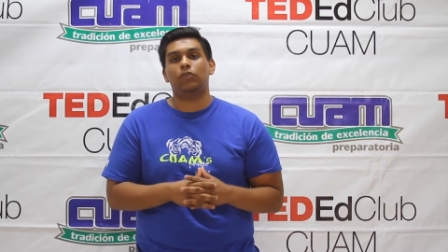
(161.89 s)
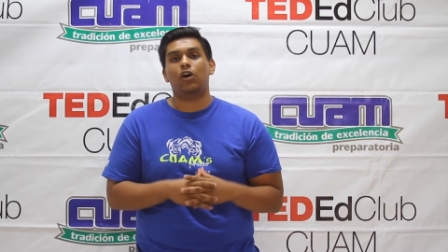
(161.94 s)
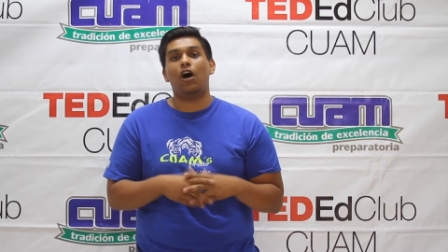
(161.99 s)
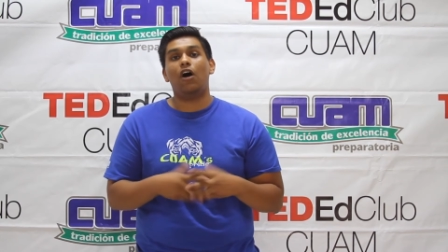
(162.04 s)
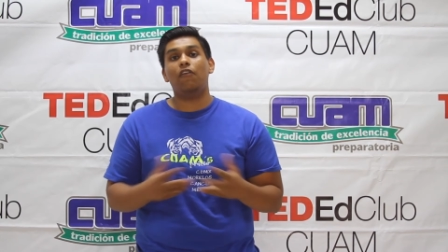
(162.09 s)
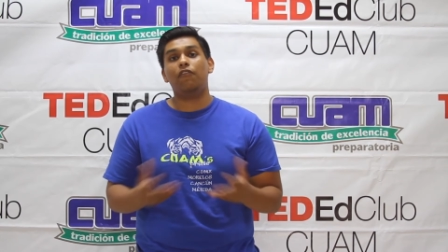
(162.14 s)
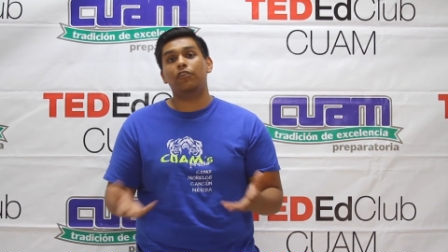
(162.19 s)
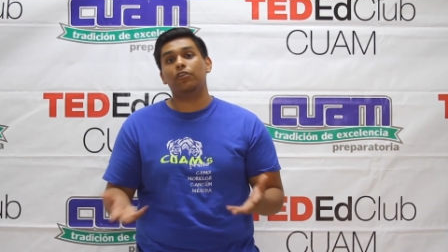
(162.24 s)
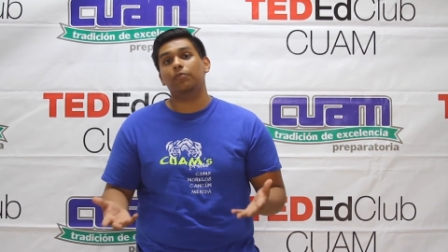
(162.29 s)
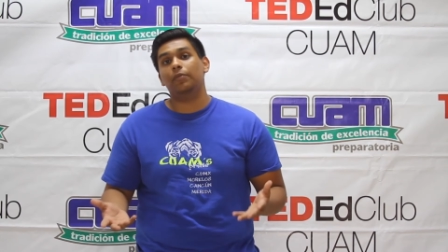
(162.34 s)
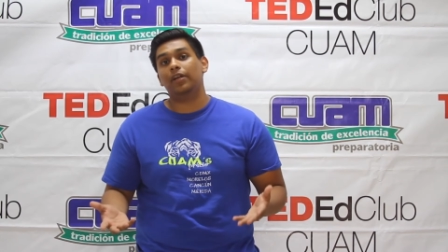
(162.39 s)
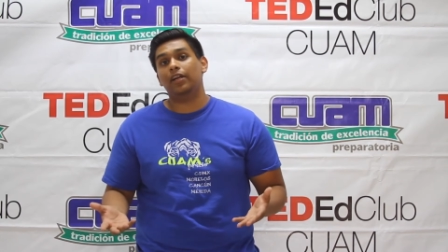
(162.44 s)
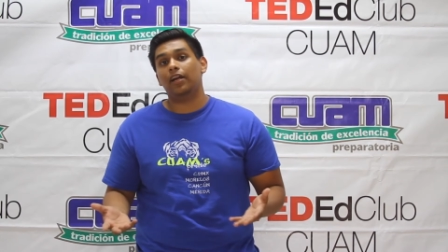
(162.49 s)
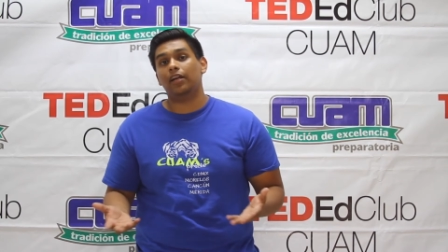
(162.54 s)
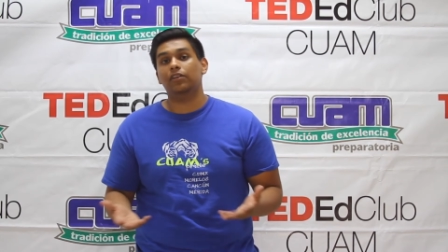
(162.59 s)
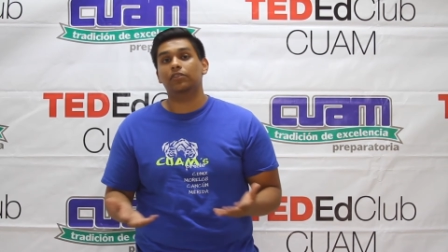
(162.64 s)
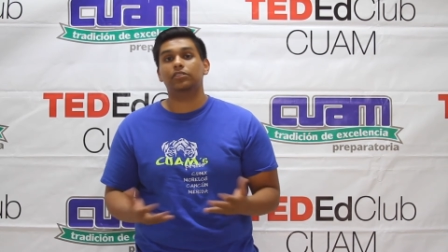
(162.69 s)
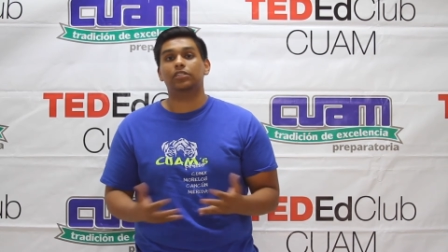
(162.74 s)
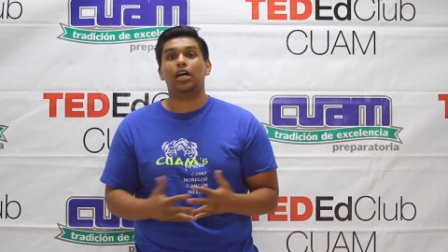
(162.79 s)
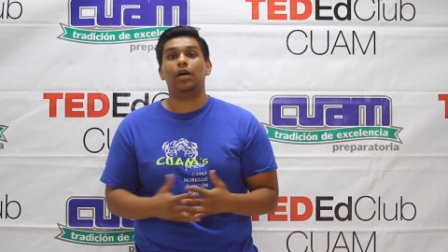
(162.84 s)
offered me a
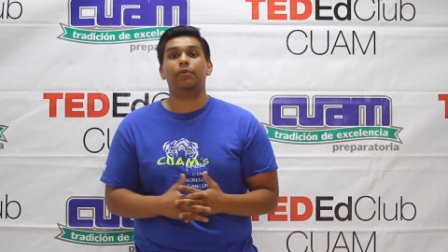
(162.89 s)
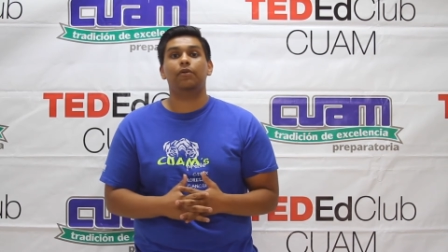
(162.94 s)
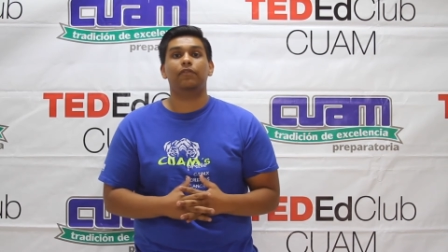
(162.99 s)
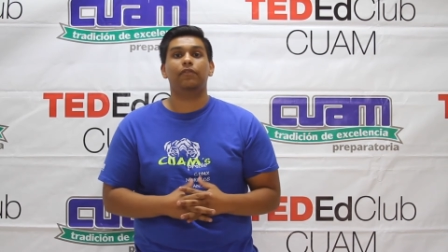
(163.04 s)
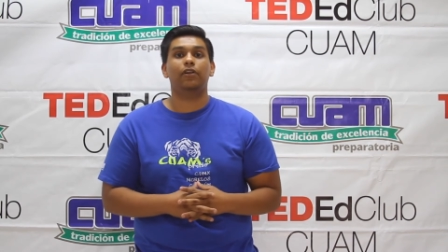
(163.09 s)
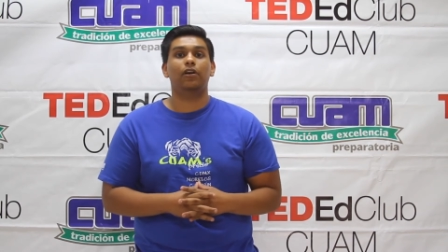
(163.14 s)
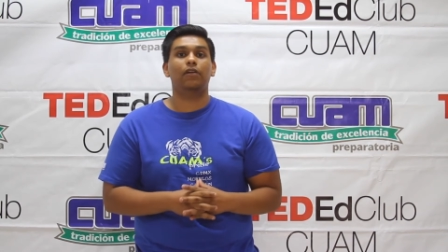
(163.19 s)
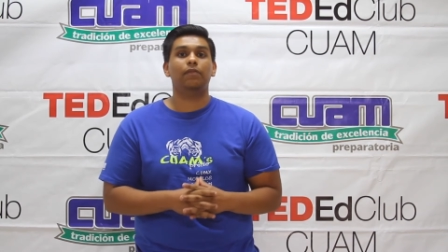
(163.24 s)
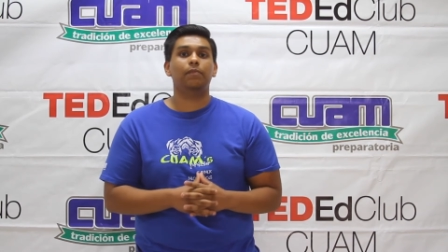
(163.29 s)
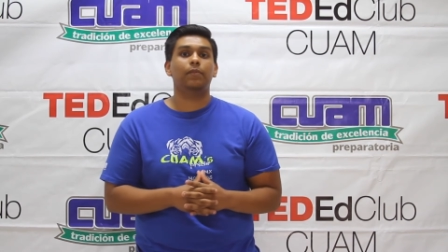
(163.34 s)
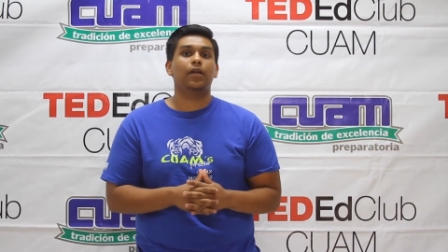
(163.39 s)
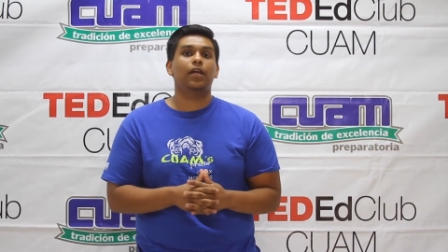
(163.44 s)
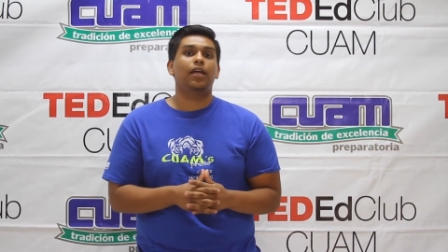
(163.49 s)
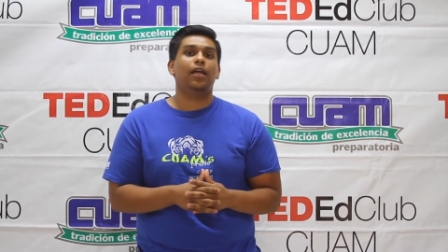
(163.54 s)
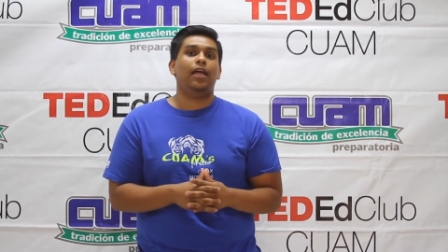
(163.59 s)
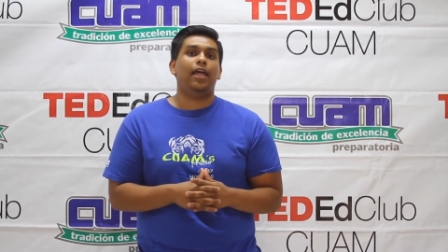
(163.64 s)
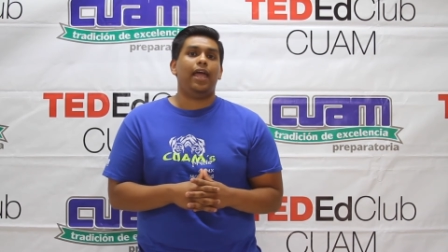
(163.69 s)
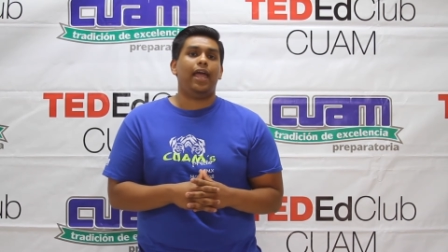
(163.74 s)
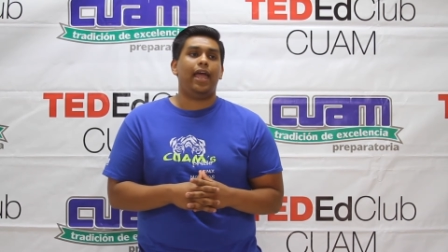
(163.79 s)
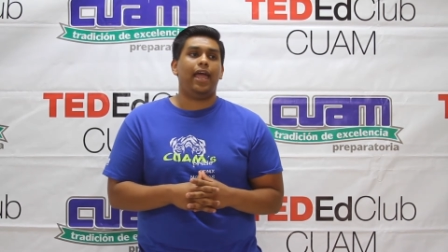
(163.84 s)
new type of job
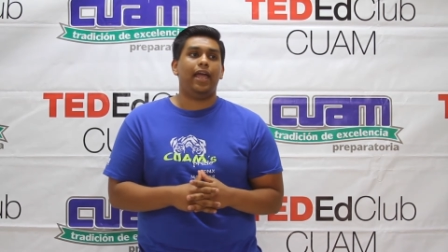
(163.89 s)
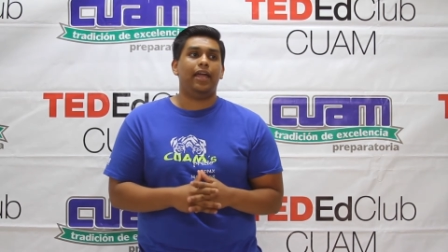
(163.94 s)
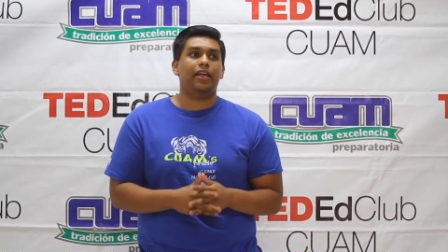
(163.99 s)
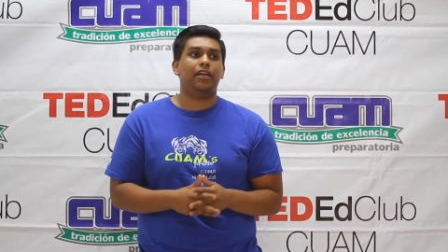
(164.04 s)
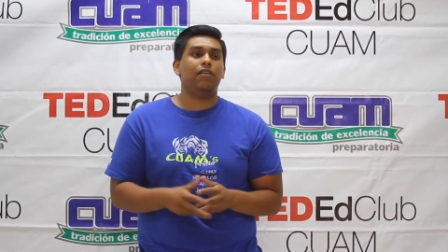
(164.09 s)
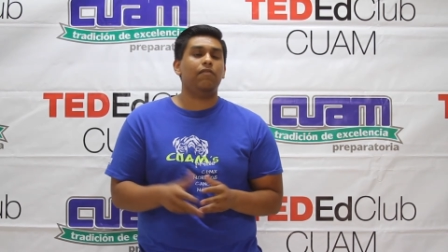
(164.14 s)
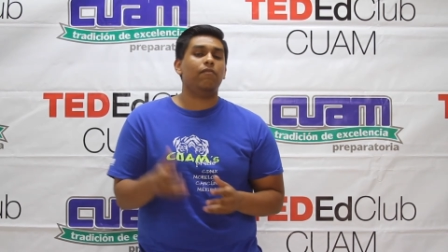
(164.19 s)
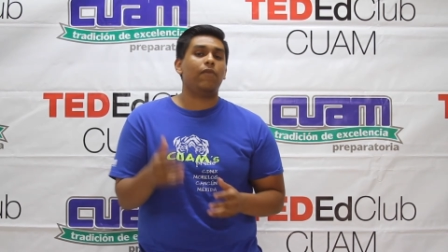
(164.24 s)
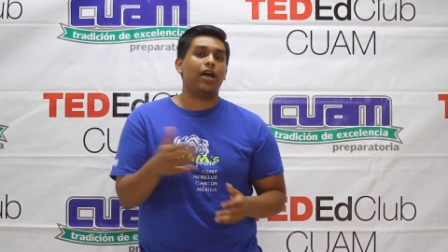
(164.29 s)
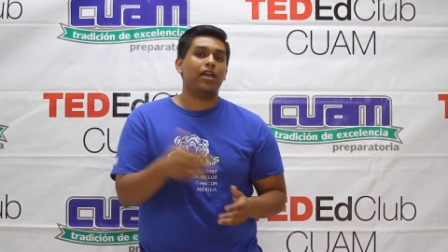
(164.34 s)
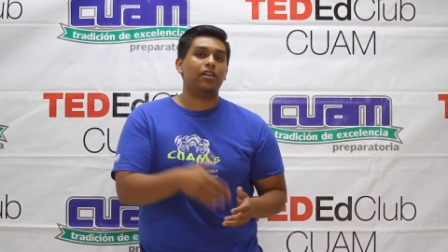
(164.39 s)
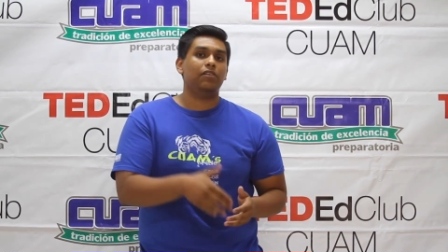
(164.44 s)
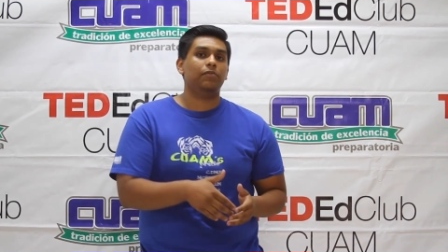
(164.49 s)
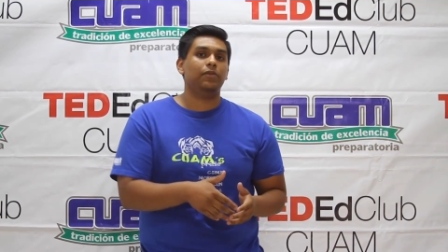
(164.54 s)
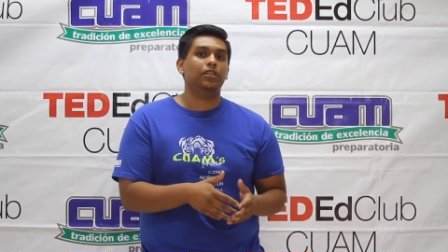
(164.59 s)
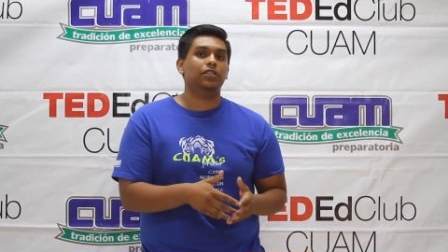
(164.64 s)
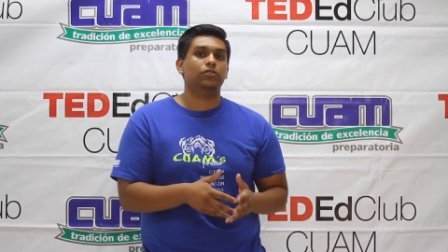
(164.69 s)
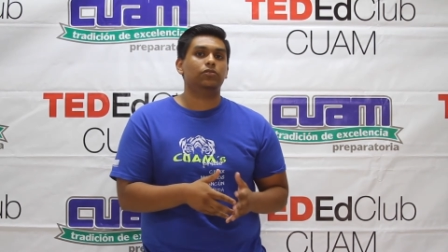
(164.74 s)
and he invited me